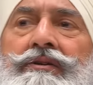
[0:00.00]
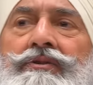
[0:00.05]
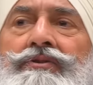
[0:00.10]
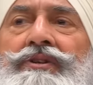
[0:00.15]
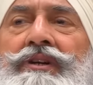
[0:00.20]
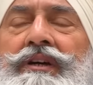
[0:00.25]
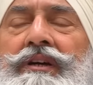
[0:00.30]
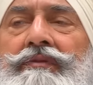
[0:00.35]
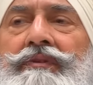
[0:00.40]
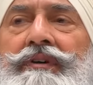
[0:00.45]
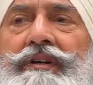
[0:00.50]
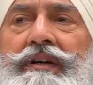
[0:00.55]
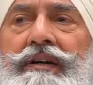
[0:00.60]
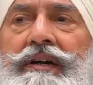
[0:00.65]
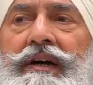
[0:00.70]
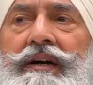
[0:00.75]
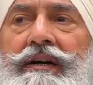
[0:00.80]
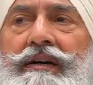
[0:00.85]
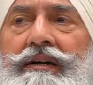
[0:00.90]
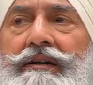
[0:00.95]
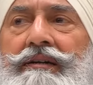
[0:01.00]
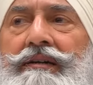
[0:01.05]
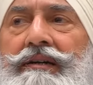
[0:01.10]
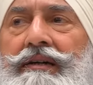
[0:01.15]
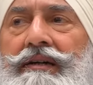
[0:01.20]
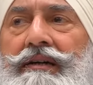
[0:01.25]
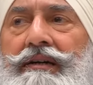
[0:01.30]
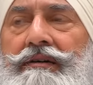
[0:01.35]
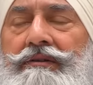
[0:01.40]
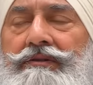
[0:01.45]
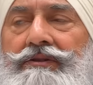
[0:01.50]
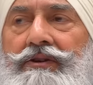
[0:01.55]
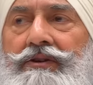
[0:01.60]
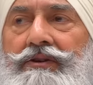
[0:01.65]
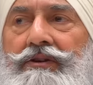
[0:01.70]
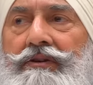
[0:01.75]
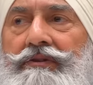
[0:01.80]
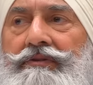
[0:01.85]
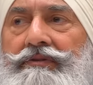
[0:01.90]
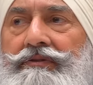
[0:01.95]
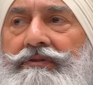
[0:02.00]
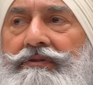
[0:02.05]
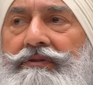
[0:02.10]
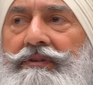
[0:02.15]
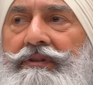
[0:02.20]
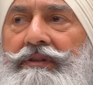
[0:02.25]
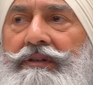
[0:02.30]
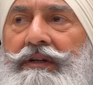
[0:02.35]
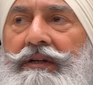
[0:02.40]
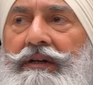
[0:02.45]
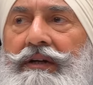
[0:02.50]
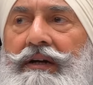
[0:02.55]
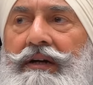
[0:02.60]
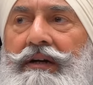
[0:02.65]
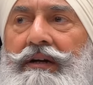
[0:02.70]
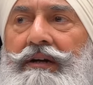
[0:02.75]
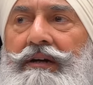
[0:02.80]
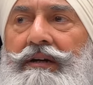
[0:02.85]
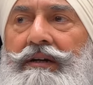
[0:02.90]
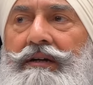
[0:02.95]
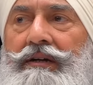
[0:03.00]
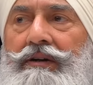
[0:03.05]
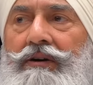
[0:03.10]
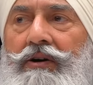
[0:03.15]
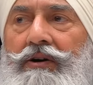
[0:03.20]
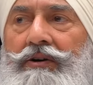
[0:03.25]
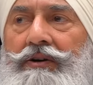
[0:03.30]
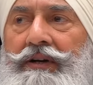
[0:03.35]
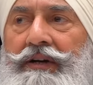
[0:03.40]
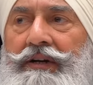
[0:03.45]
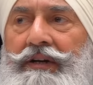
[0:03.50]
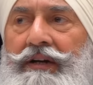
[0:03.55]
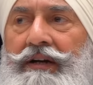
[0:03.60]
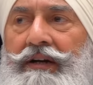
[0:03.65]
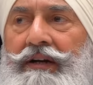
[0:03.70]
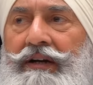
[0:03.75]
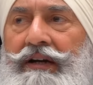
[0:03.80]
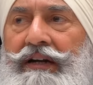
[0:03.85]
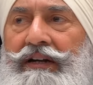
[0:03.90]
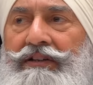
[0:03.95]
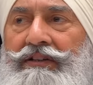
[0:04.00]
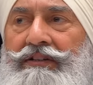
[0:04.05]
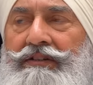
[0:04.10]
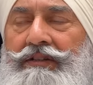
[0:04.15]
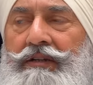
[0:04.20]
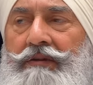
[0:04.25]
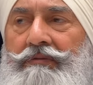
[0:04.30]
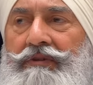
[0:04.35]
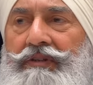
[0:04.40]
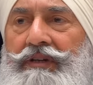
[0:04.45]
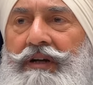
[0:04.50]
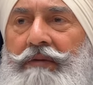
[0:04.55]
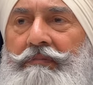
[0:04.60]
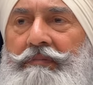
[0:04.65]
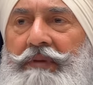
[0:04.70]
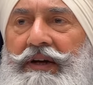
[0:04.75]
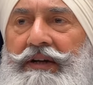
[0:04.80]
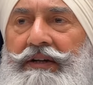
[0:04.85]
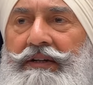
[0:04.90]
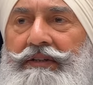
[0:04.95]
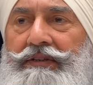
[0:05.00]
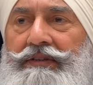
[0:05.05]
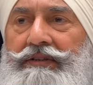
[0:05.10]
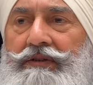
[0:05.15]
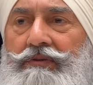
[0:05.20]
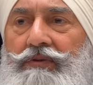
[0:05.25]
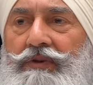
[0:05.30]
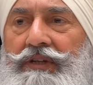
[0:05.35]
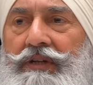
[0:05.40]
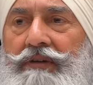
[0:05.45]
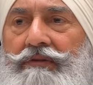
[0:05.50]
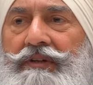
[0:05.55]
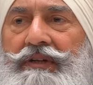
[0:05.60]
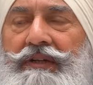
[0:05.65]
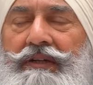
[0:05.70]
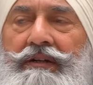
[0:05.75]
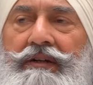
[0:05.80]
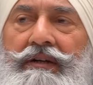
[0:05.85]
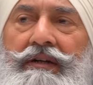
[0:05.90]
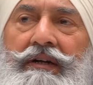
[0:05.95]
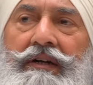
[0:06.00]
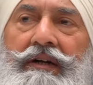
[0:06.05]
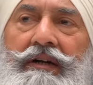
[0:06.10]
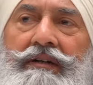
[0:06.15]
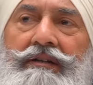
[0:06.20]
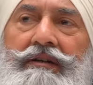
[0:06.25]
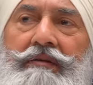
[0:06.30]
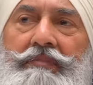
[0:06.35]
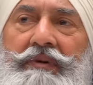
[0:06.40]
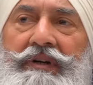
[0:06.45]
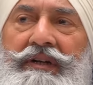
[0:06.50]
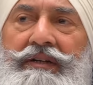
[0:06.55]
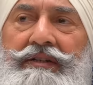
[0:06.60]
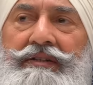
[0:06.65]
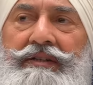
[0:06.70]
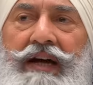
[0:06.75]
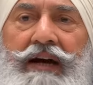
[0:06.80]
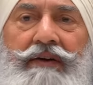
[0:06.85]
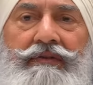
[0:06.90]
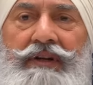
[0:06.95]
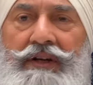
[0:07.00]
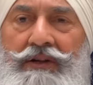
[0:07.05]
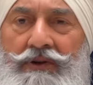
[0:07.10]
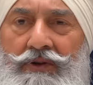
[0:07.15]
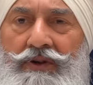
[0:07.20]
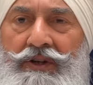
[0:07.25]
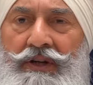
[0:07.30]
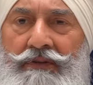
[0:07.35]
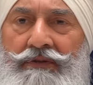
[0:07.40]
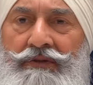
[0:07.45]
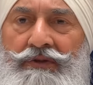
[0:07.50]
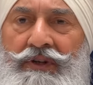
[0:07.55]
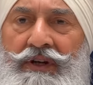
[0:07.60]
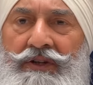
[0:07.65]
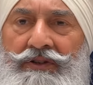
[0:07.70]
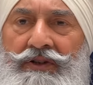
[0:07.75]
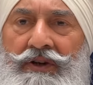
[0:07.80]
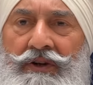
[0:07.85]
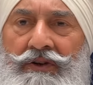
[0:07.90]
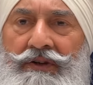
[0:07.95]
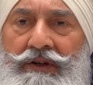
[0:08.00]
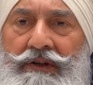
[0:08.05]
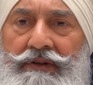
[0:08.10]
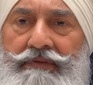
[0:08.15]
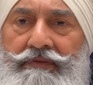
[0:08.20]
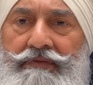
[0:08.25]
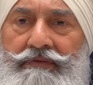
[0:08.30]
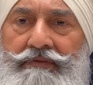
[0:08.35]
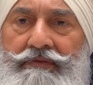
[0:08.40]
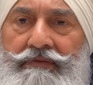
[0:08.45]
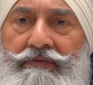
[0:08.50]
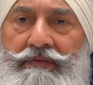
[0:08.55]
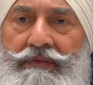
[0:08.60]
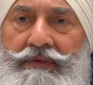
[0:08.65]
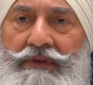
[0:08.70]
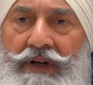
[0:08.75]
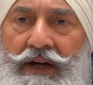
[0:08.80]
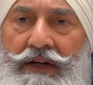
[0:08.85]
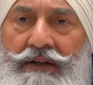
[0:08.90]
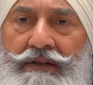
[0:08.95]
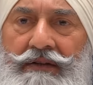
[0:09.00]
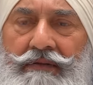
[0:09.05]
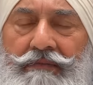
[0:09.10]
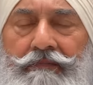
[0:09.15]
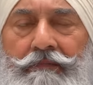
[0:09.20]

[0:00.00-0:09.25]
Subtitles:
You see, even in a sort of ordinary relationship with our parents, whatever the parents have, they're going to give to their children, right?